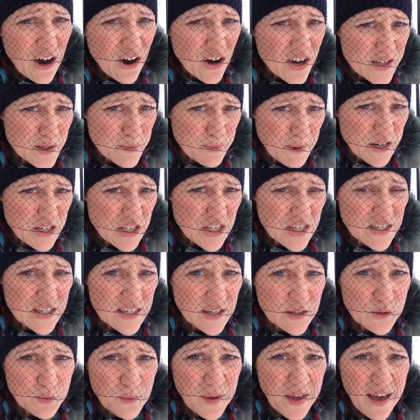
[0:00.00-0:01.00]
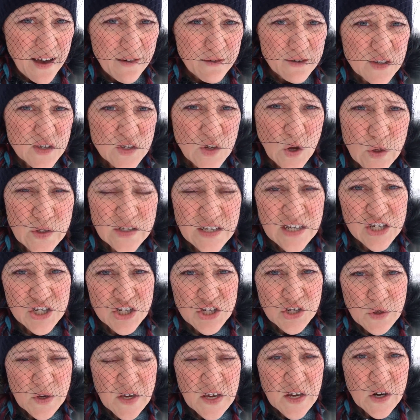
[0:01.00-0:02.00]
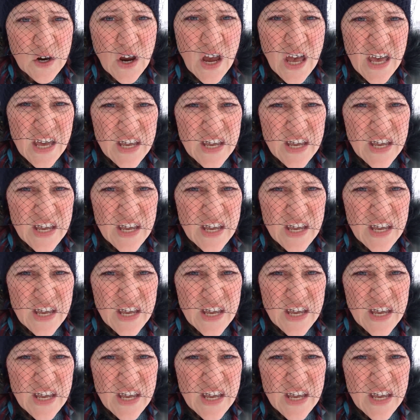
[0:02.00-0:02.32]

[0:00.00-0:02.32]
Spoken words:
especially since we have a salt issue here.